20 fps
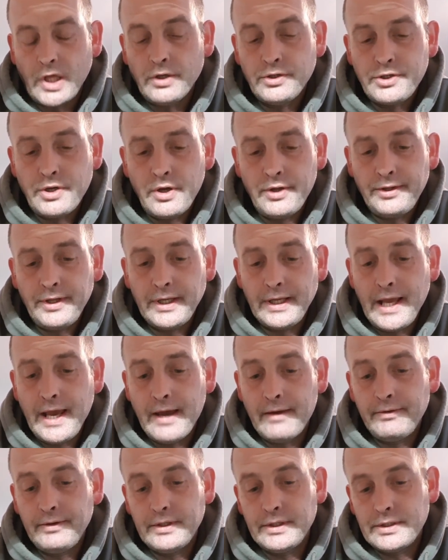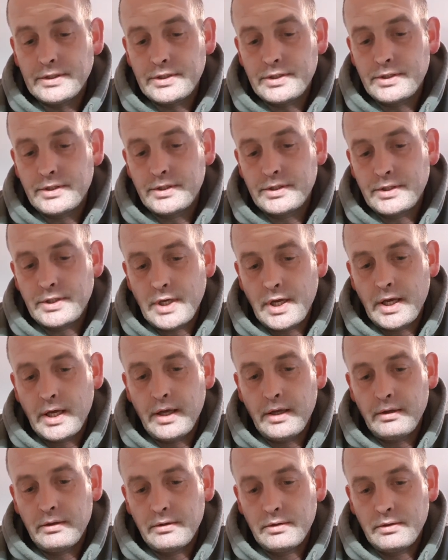So I think, yeah, it's
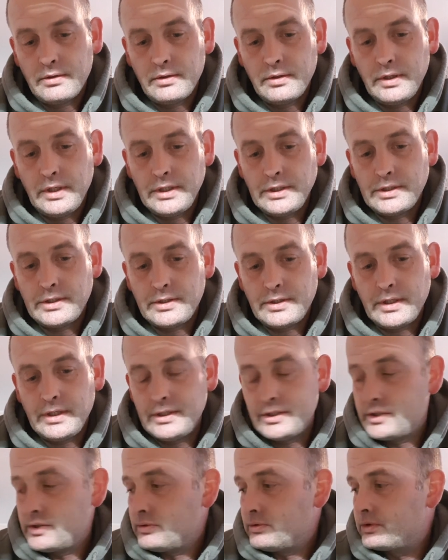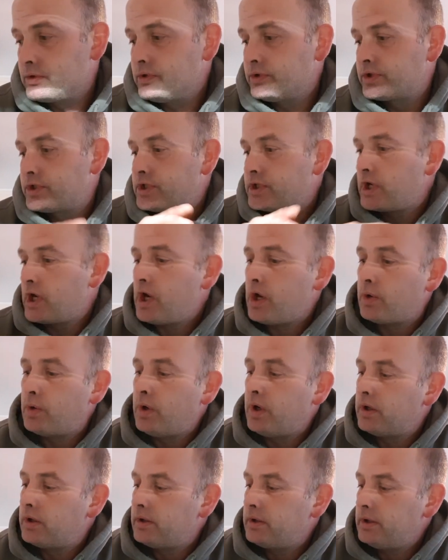all good to
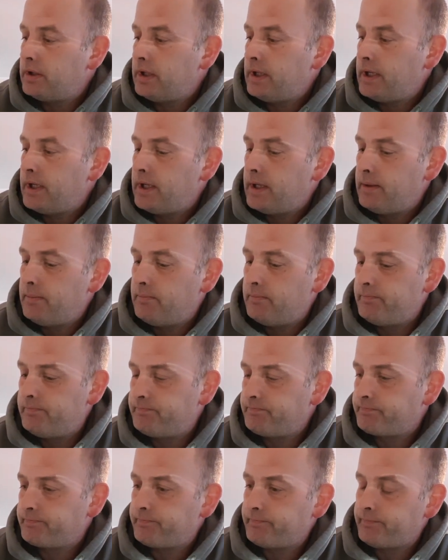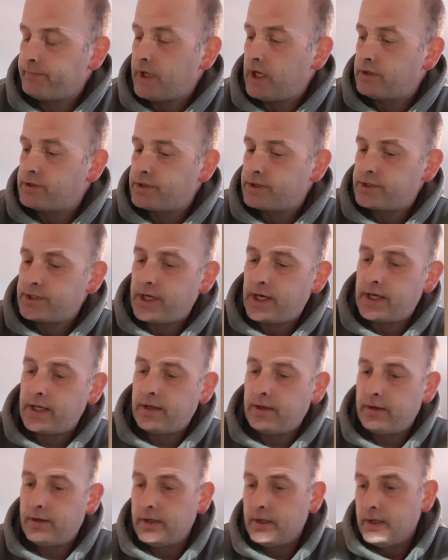go. As I
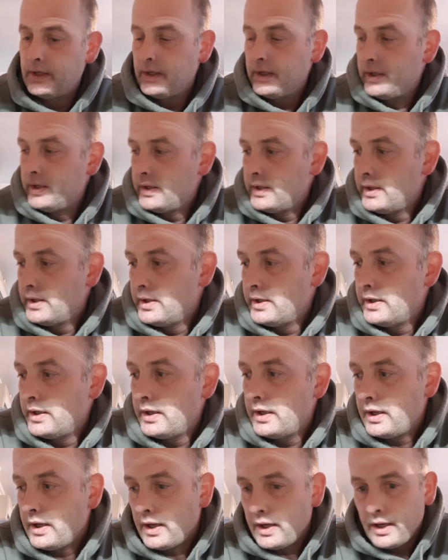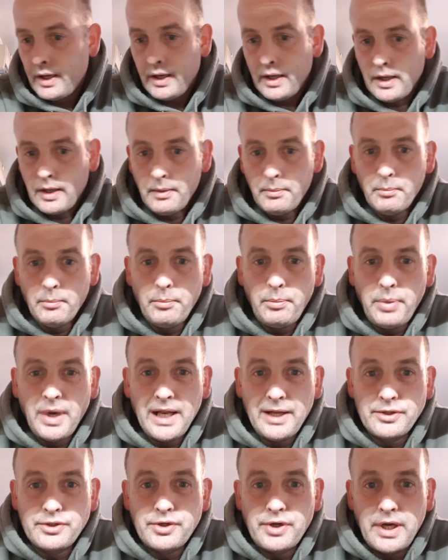say,
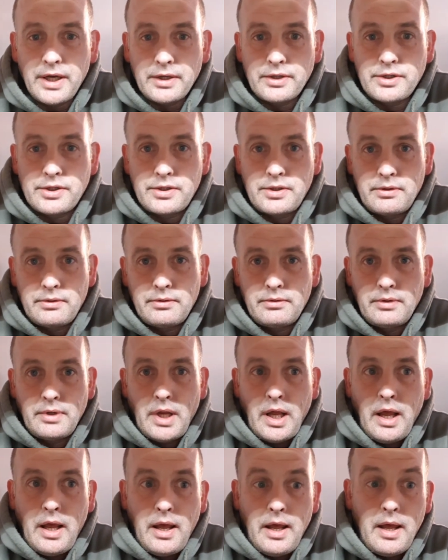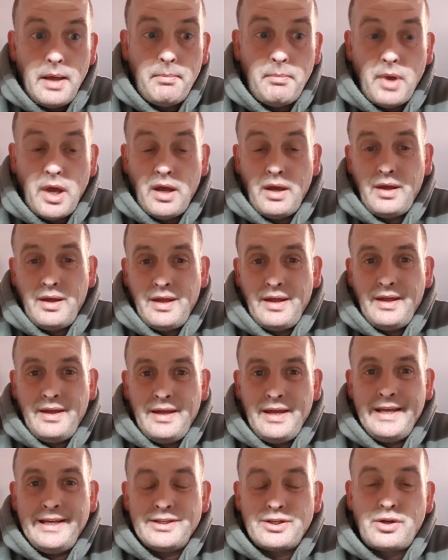Pallatrax,
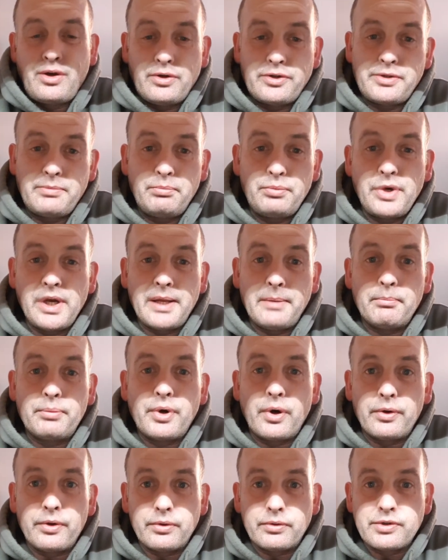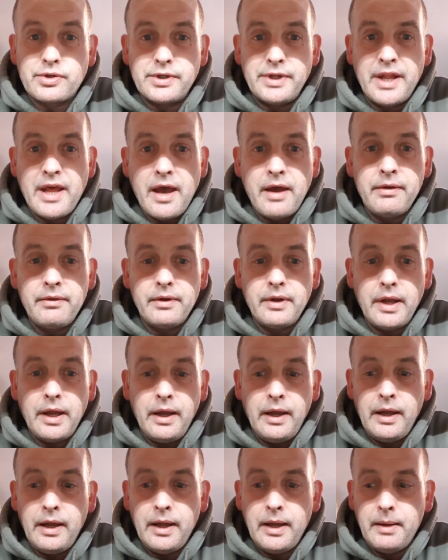it's got some brilliant products in there.
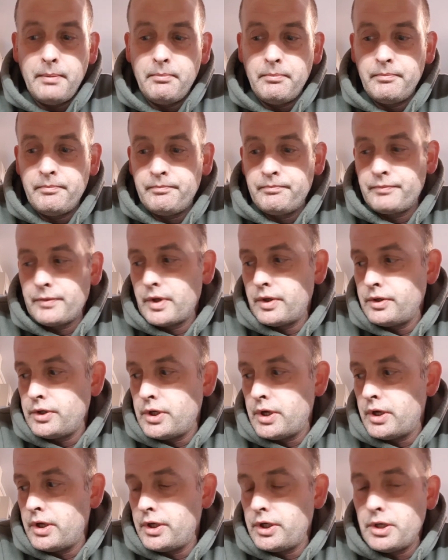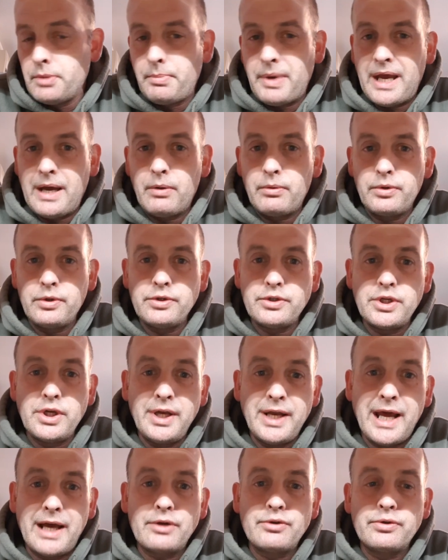Your powders,
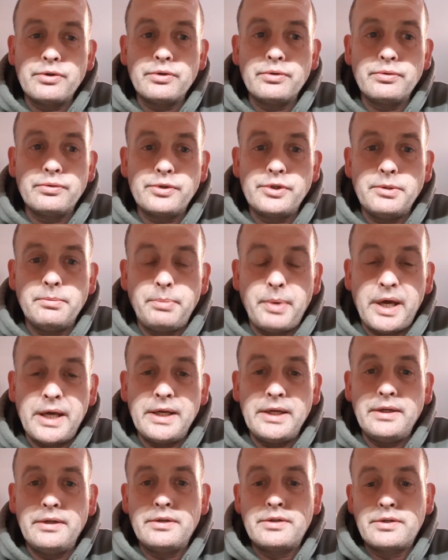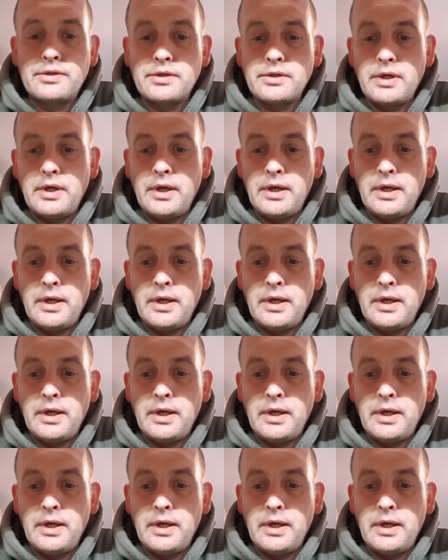your naturals, your baits,